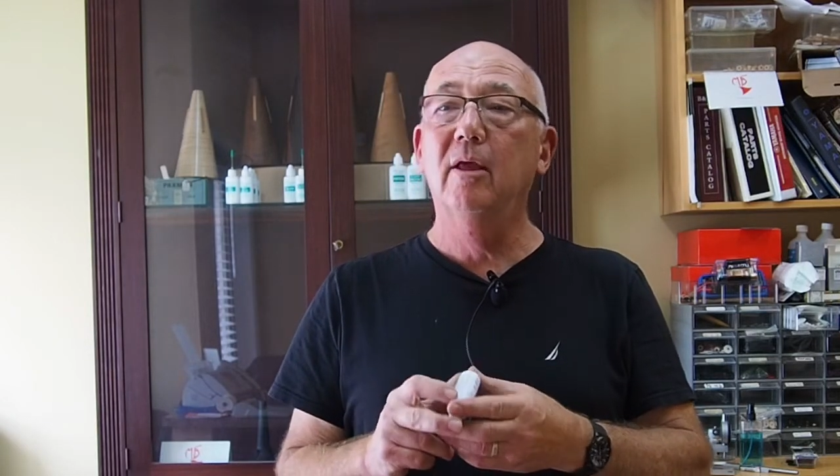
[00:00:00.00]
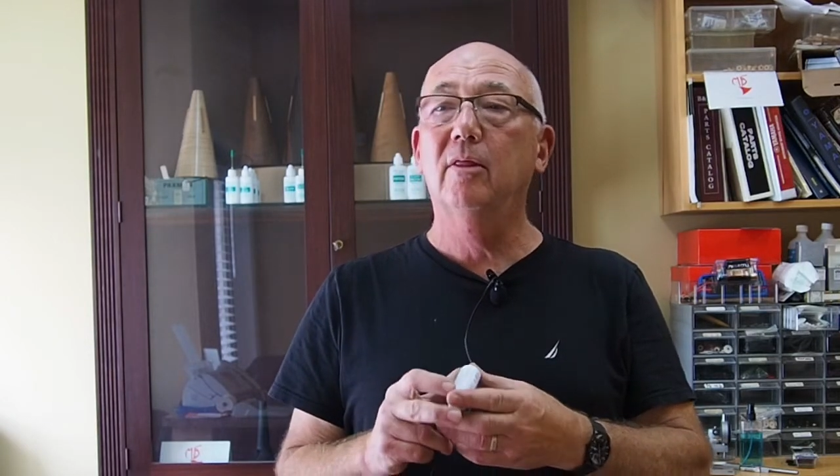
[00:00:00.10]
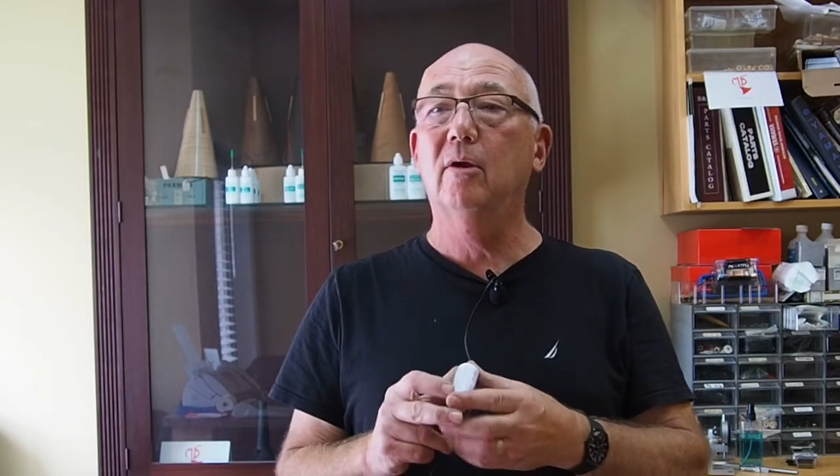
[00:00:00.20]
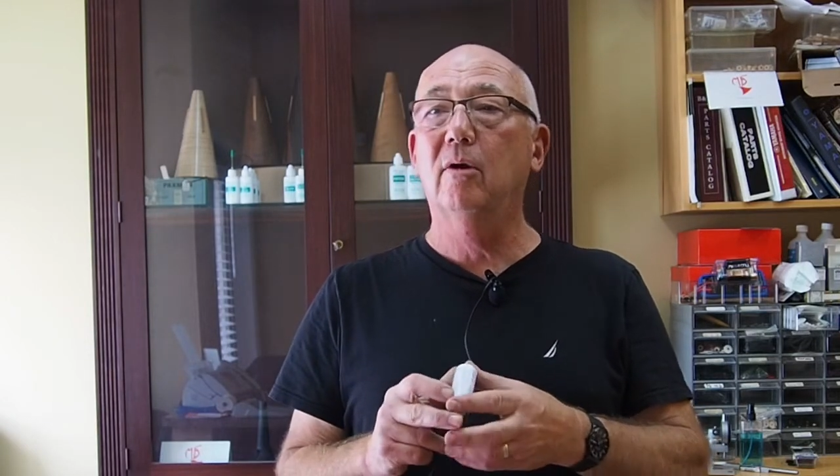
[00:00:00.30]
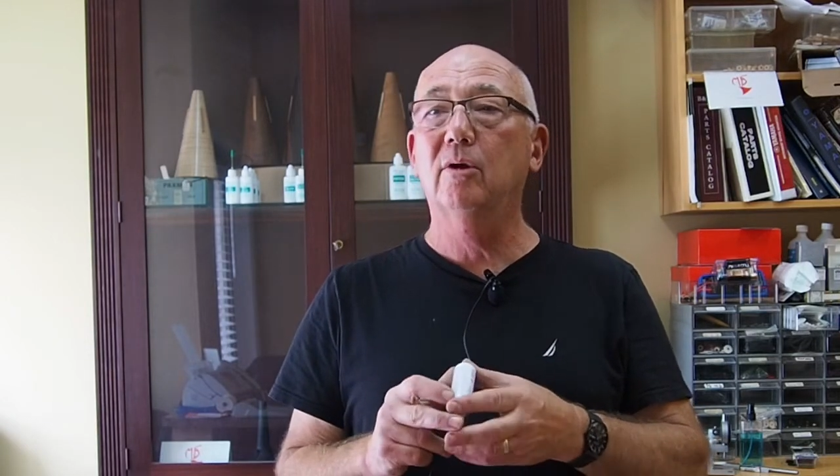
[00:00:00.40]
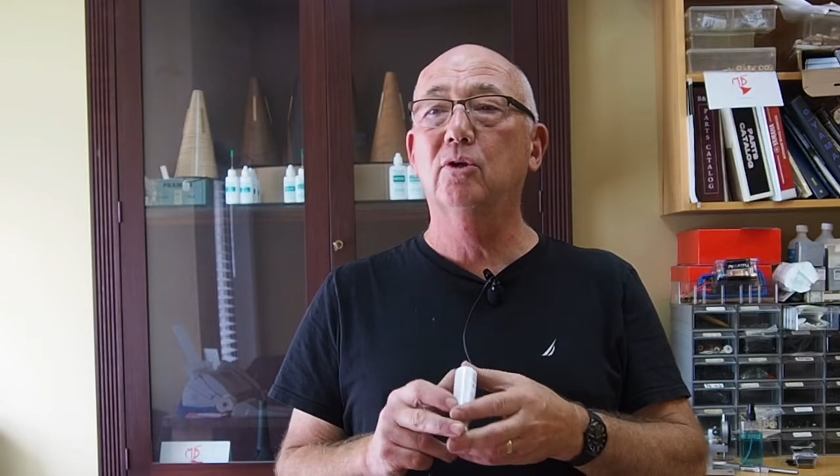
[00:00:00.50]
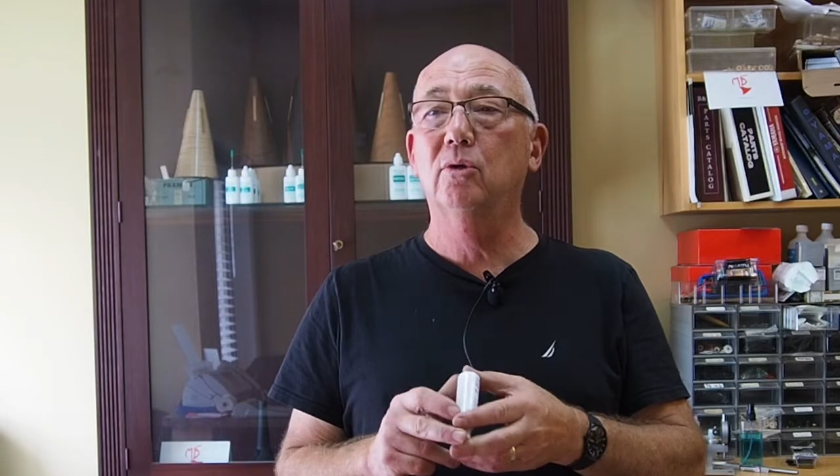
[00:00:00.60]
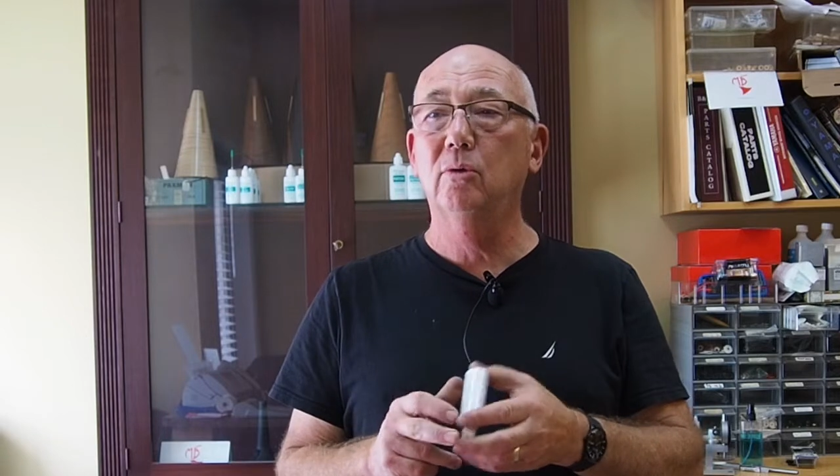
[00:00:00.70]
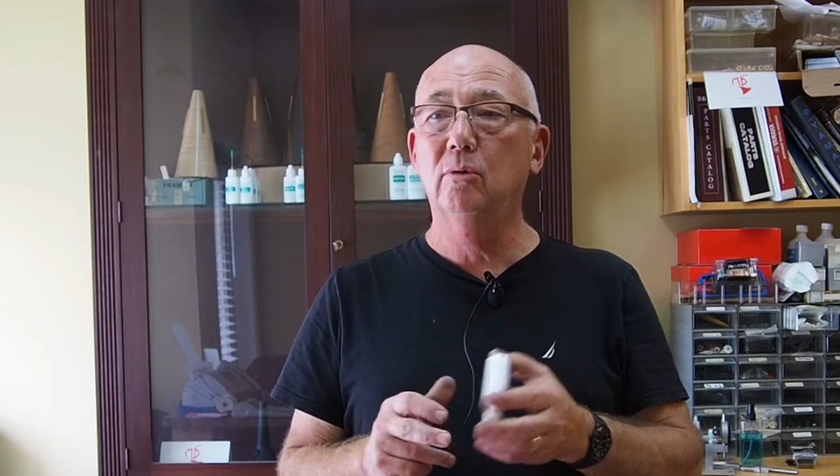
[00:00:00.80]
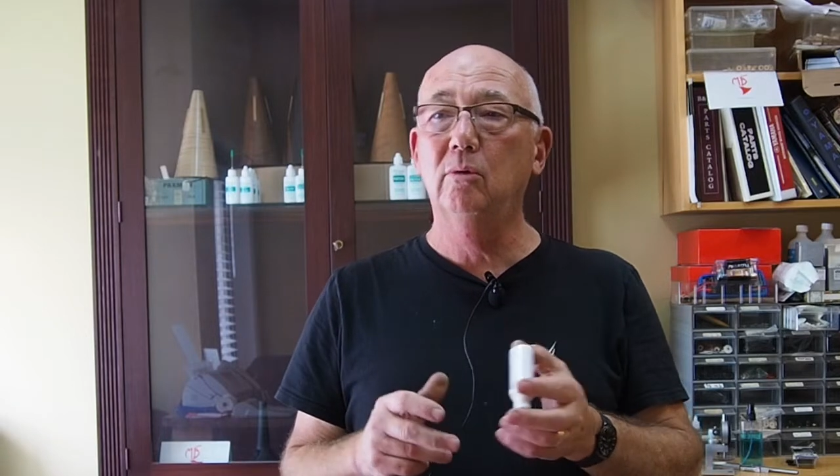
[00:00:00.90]
there are
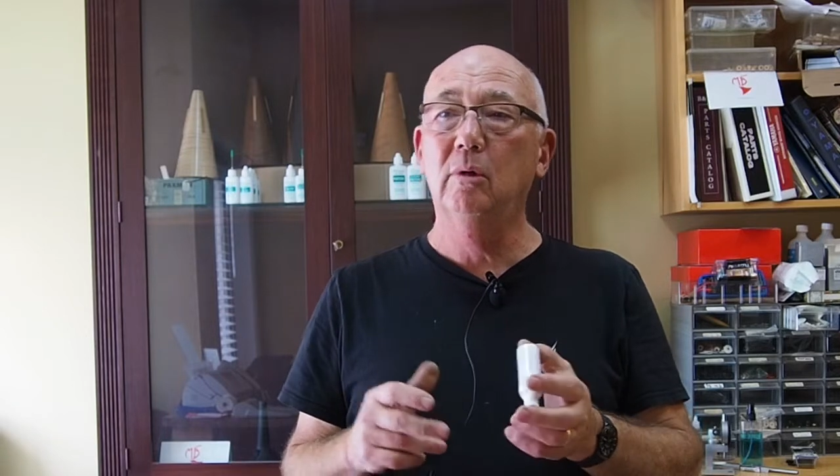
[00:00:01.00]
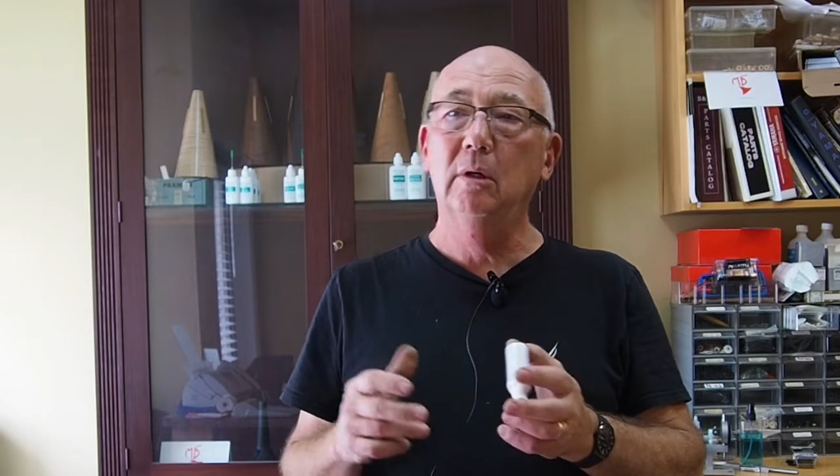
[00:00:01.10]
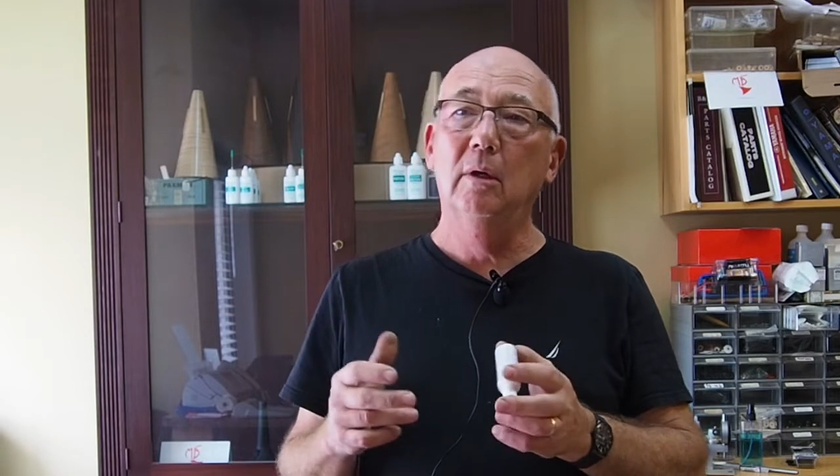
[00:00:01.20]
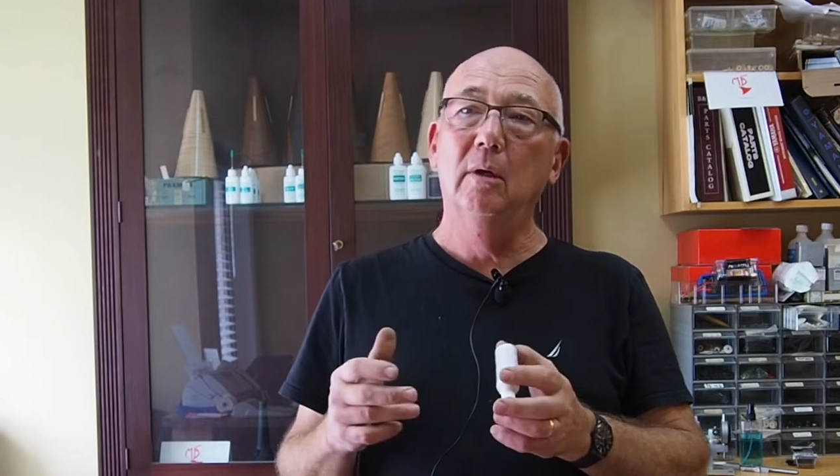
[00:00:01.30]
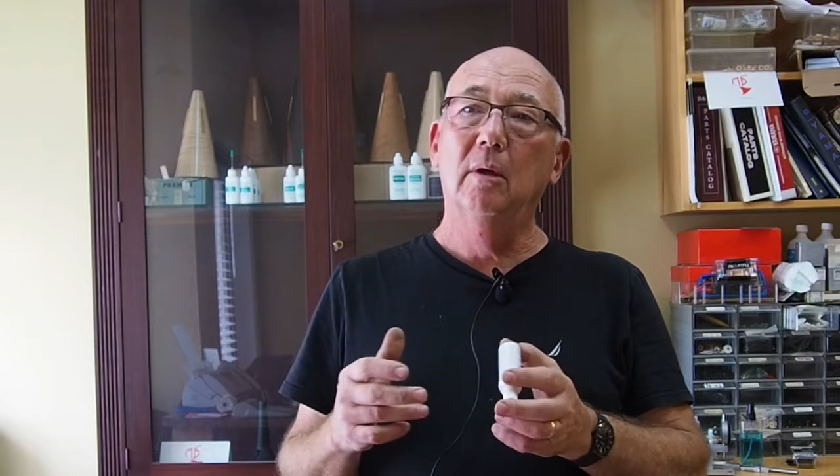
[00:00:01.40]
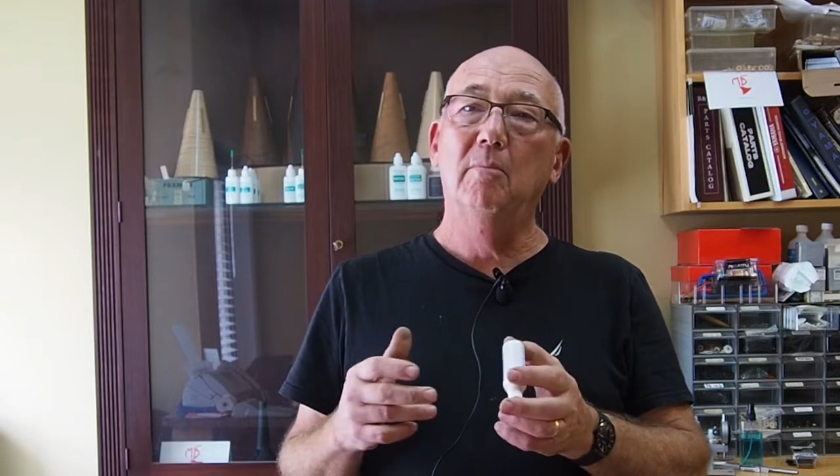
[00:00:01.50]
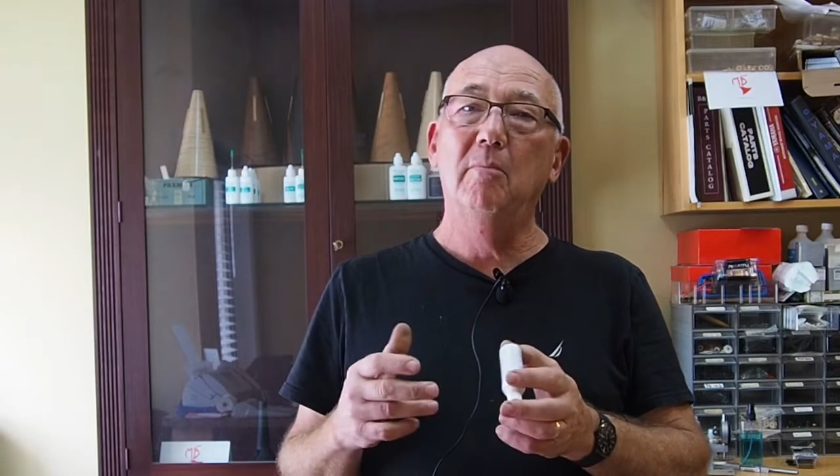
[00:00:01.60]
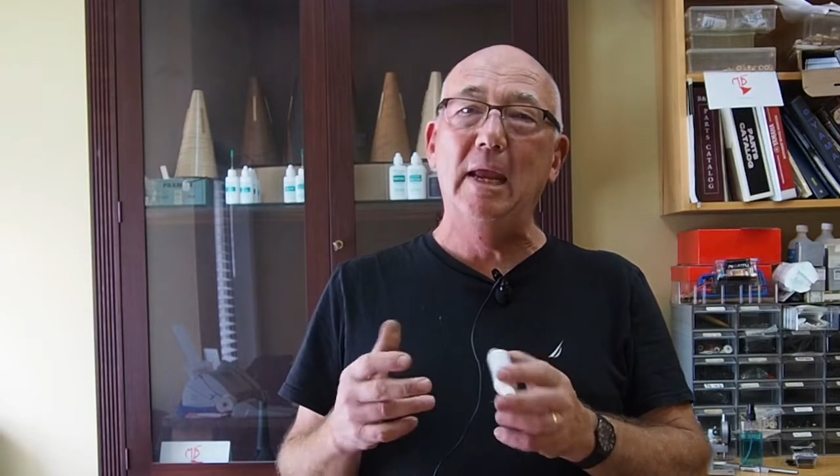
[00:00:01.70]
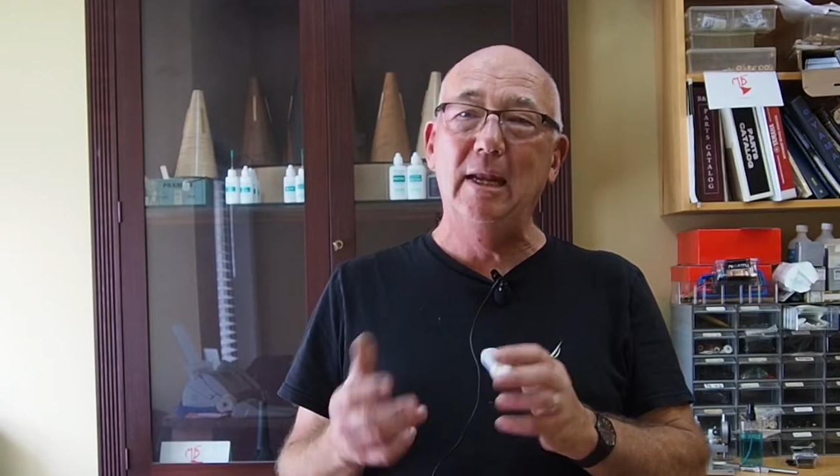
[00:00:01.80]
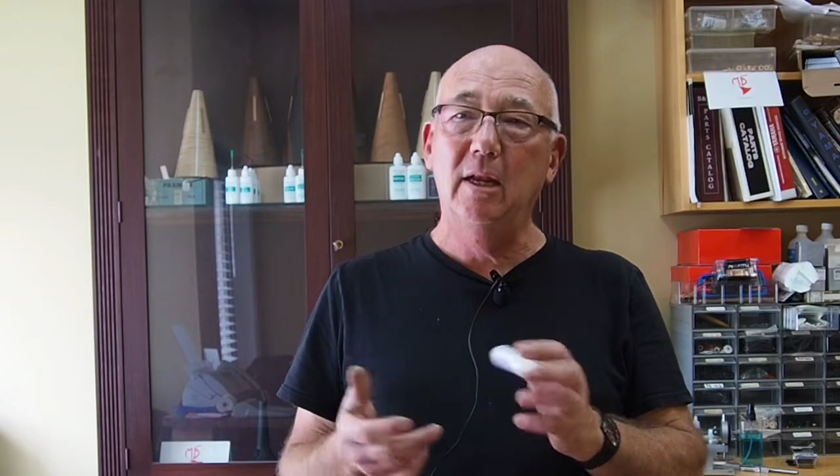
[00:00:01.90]
two
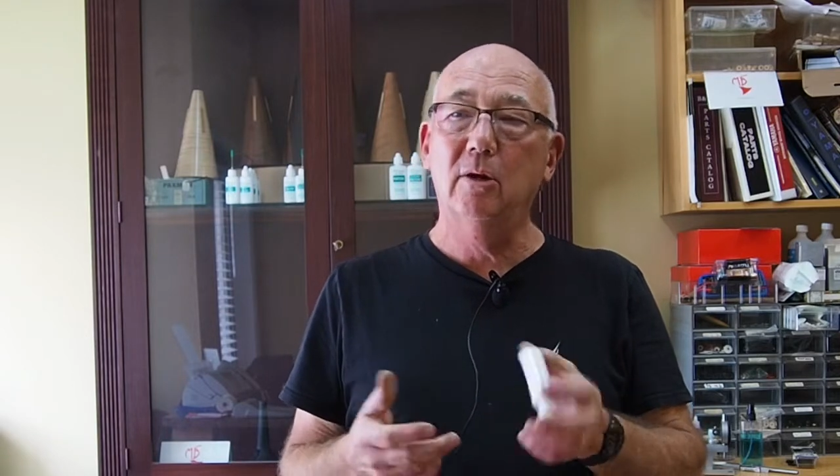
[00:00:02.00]
main